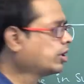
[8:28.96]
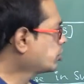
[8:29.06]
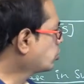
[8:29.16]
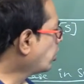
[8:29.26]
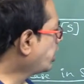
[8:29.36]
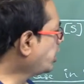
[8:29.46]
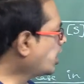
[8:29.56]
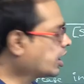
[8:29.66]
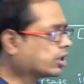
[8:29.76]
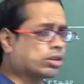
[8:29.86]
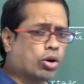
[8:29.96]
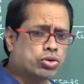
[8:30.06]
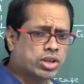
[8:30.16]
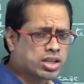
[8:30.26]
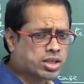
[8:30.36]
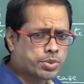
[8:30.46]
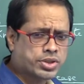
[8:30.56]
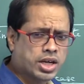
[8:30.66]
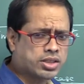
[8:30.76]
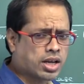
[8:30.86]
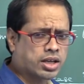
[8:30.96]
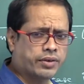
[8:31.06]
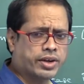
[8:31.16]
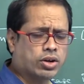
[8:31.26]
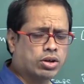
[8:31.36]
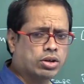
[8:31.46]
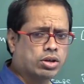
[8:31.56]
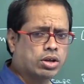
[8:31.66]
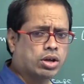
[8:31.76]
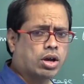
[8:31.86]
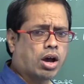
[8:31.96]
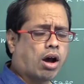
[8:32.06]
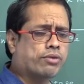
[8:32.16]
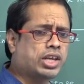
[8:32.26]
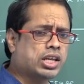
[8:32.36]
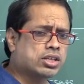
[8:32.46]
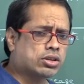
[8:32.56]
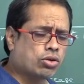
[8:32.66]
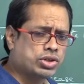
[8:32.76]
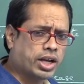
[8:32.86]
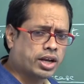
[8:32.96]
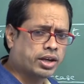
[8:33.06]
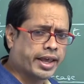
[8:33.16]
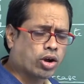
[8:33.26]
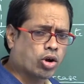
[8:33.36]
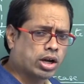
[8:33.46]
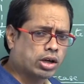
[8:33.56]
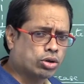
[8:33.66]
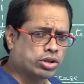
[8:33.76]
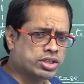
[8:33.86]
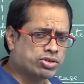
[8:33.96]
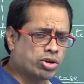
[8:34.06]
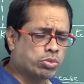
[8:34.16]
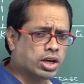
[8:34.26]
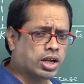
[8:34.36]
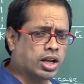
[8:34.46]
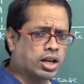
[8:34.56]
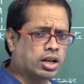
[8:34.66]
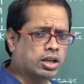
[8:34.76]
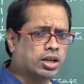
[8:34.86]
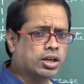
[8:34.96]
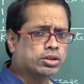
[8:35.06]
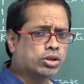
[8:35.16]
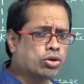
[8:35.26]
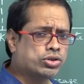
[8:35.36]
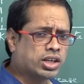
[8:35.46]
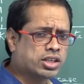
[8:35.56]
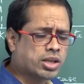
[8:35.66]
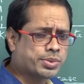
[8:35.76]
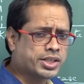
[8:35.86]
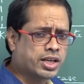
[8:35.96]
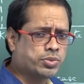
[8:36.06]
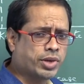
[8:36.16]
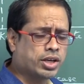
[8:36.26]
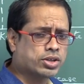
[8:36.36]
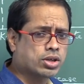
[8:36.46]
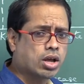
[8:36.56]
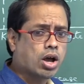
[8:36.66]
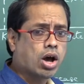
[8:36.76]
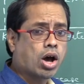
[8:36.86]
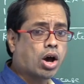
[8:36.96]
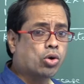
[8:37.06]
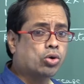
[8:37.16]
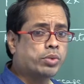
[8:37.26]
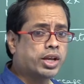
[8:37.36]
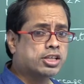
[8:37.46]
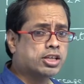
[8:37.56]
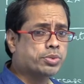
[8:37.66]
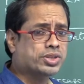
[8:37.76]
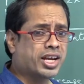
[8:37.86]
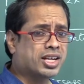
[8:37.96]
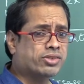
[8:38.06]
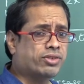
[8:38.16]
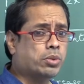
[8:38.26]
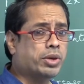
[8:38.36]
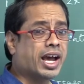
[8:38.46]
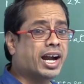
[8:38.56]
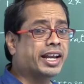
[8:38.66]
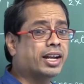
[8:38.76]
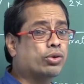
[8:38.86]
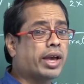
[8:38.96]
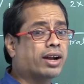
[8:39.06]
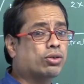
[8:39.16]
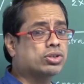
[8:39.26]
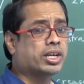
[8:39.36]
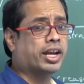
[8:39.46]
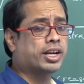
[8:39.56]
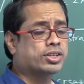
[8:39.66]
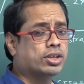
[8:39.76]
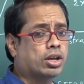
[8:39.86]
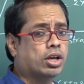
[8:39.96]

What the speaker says: So here 1000 substrates are given. No? Of these 1000, according to this numerical, 1000 substrates means how many substrates will be added to active sites?